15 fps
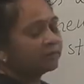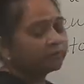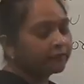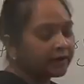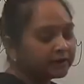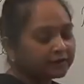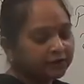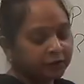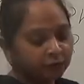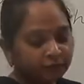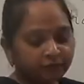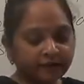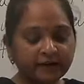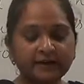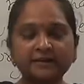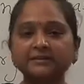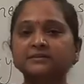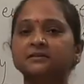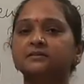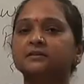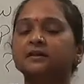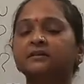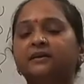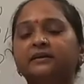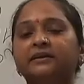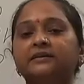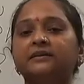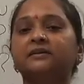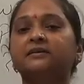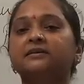What new phase the
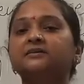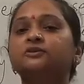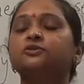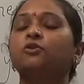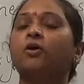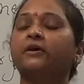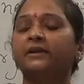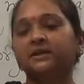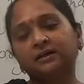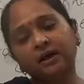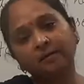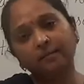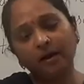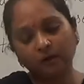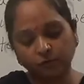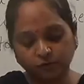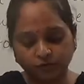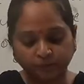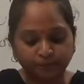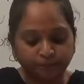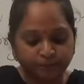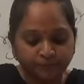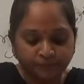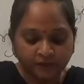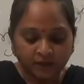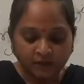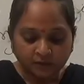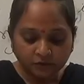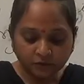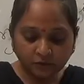narrator is talking about?
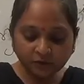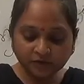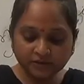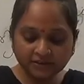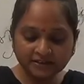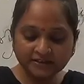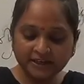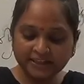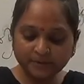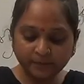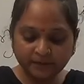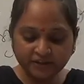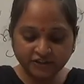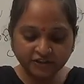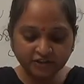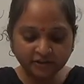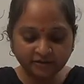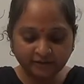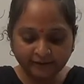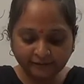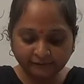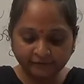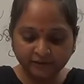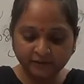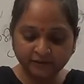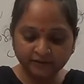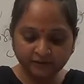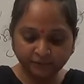So this expression refers